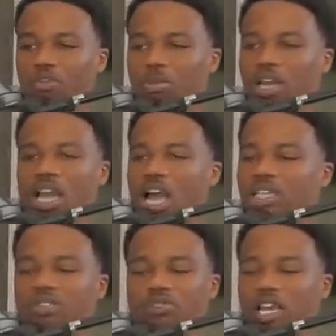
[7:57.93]
but I
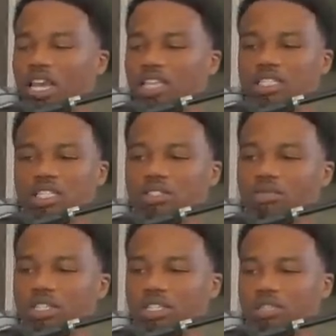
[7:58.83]
just feel like his
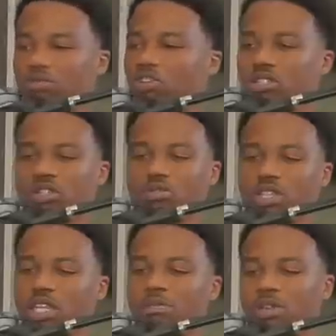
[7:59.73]
situation is more so
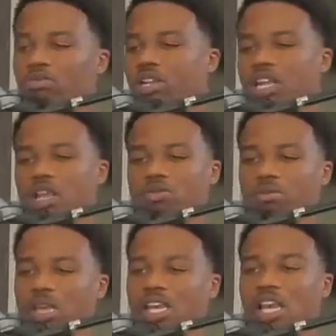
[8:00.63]
with them. It really ain't with
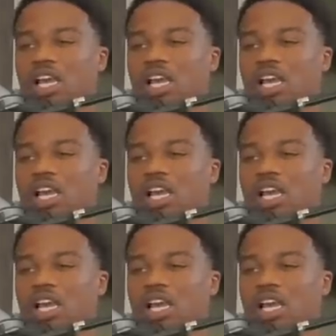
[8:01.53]
me.